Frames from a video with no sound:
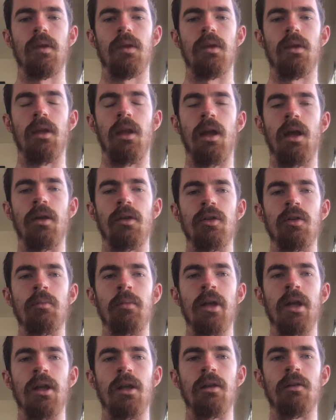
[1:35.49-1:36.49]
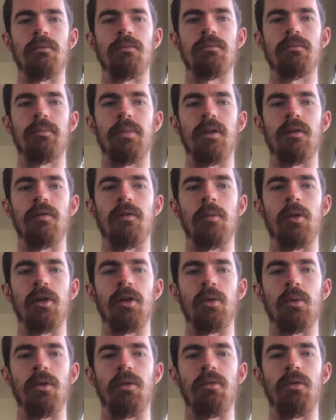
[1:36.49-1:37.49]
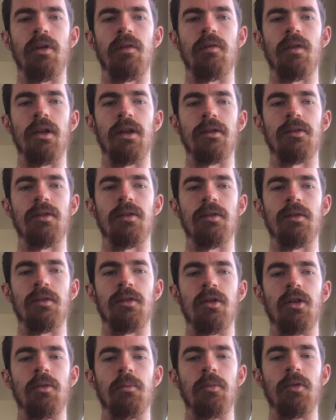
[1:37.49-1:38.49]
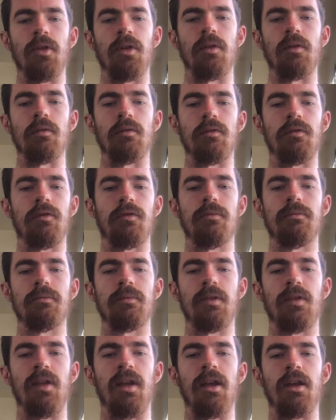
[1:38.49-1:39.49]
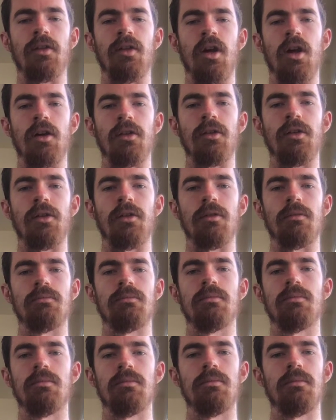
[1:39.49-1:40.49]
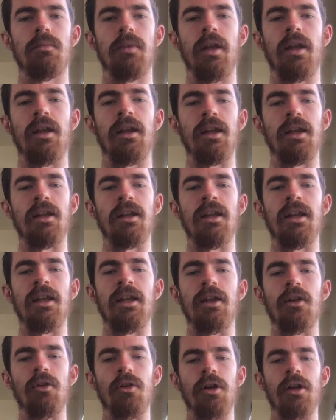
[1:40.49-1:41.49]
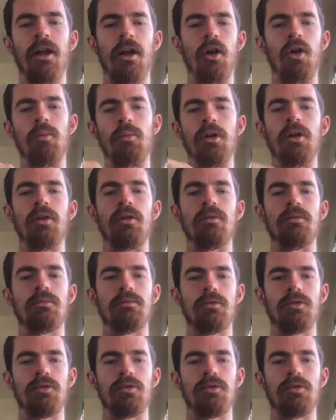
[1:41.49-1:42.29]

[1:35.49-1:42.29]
Now, you may be familiar with reflexes in terms of, say, a doctor hitting a knee or an elbow,